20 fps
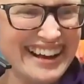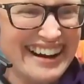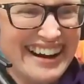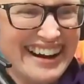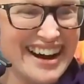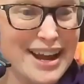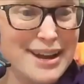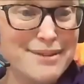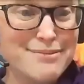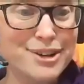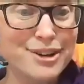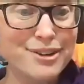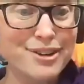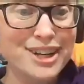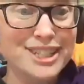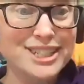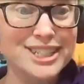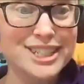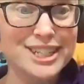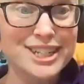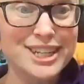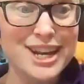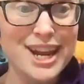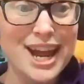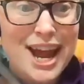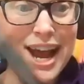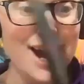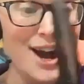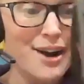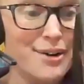I'm going to
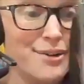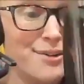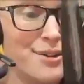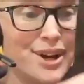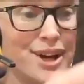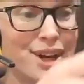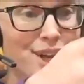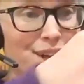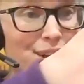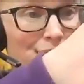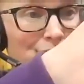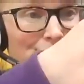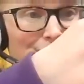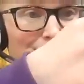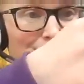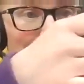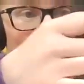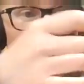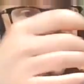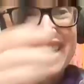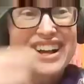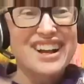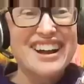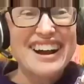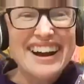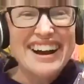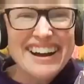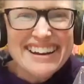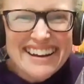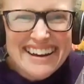now
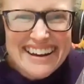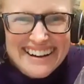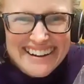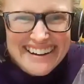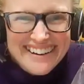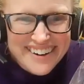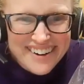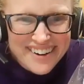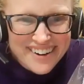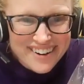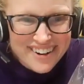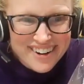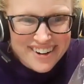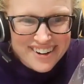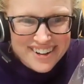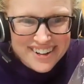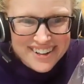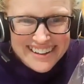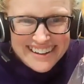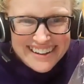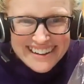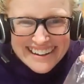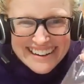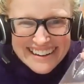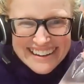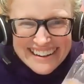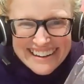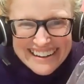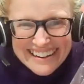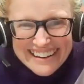cut a hole
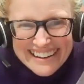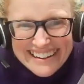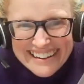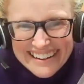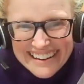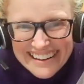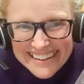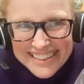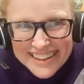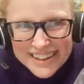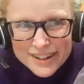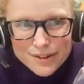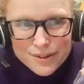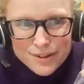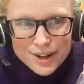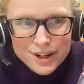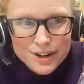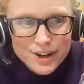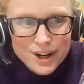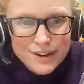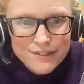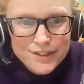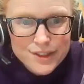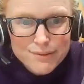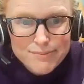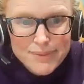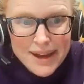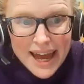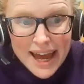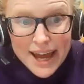in the corner of
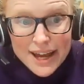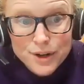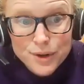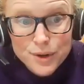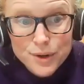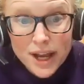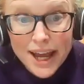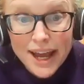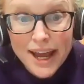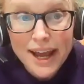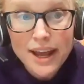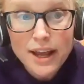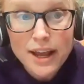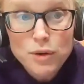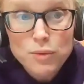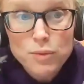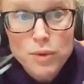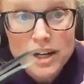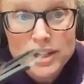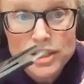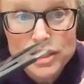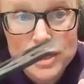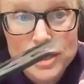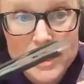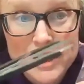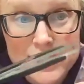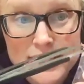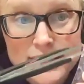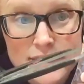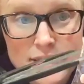the bag, okay? Watch
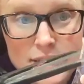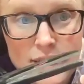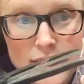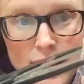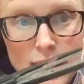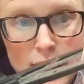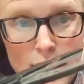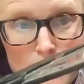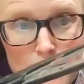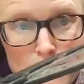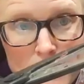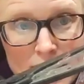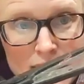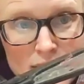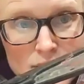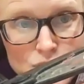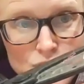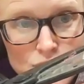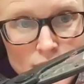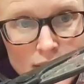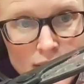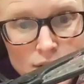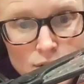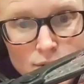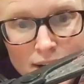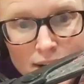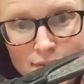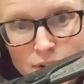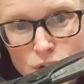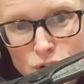this. Make sure that
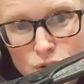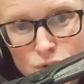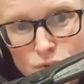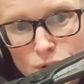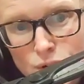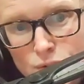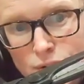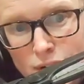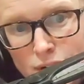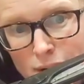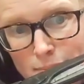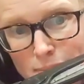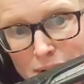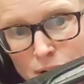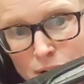you have a grown-up